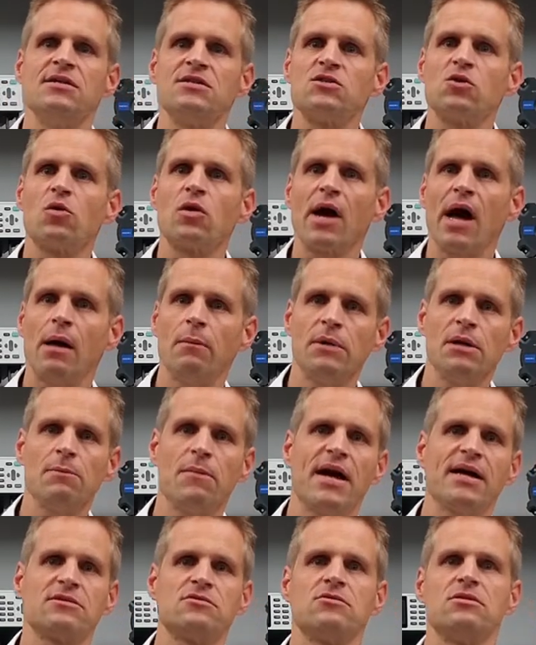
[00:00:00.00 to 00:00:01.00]
so coming
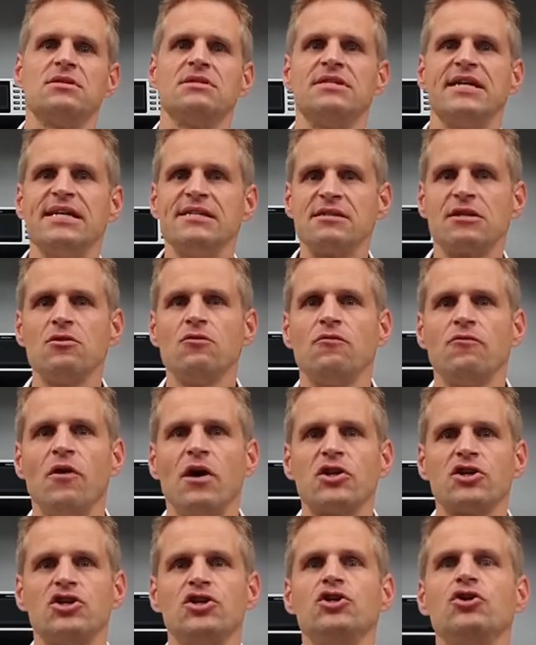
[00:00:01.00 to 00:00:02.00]
back to the desq
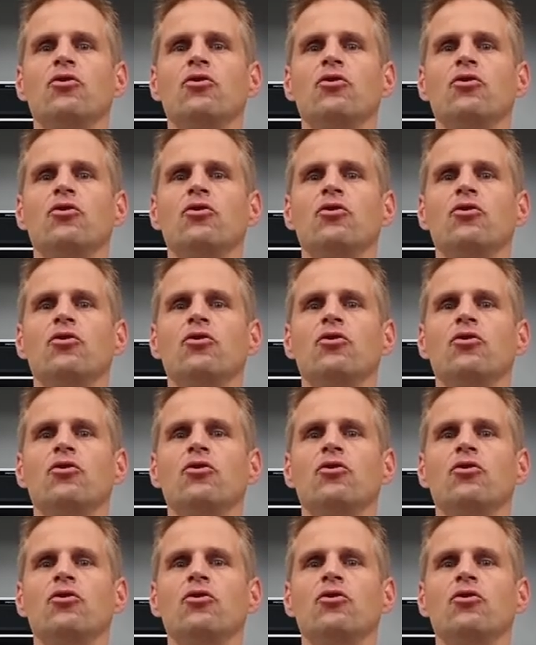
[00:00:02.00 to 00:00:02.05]
function,